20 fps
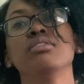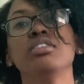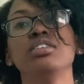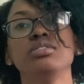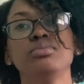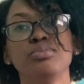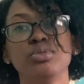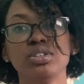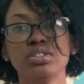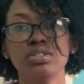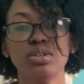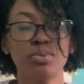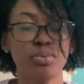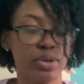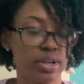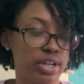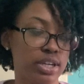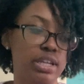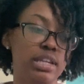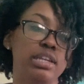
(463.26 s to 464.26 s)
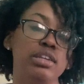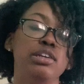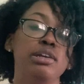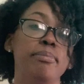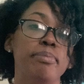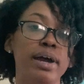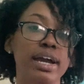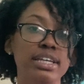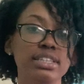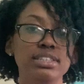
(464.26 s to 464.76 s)
it's more so working your
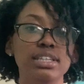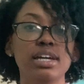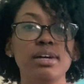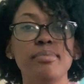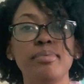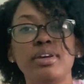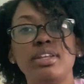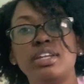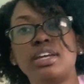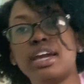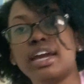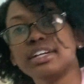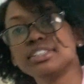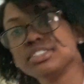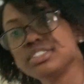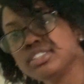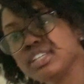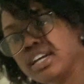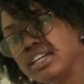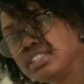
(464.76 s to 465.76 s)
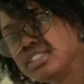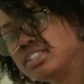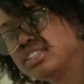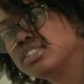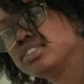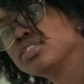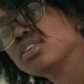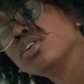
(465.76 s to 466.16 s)
bicep, and then exercises